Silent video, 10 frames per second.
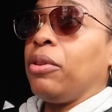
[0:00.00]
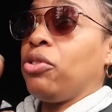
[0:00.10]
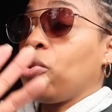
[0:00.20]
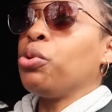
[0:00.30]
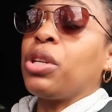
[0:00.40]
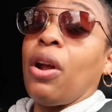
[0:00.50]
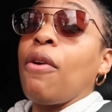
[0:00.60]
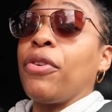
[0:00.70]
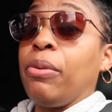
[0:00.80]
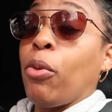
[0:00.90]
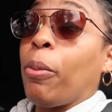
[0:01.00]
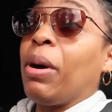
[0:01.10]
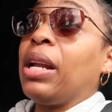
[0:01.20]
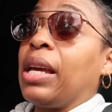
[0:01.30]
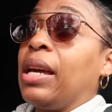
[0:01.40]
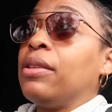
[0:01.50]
the schools can offer them more money.